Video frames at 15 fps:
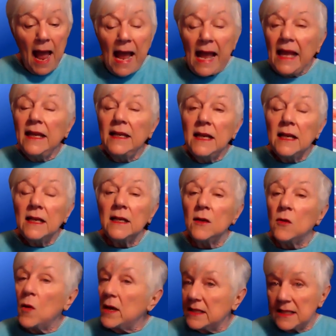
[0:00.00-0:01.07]
And
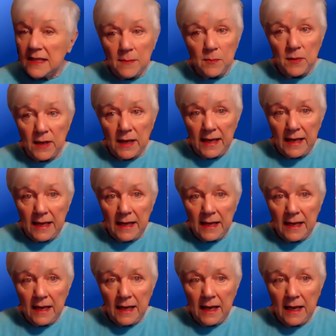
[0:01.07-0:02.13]
quite simply,
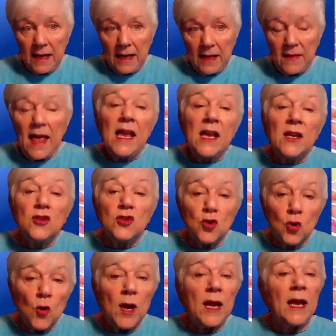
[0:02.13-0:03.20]
they
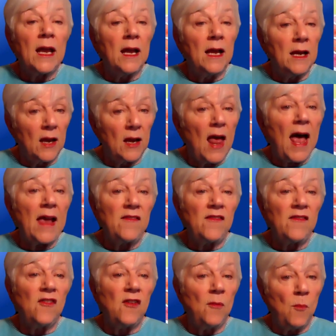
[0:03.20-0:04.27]
enjoy life
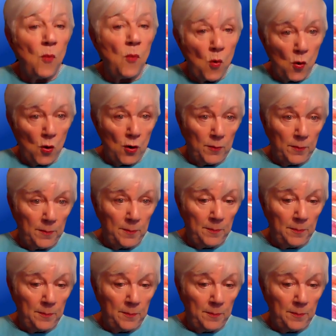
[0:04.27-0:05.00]
more.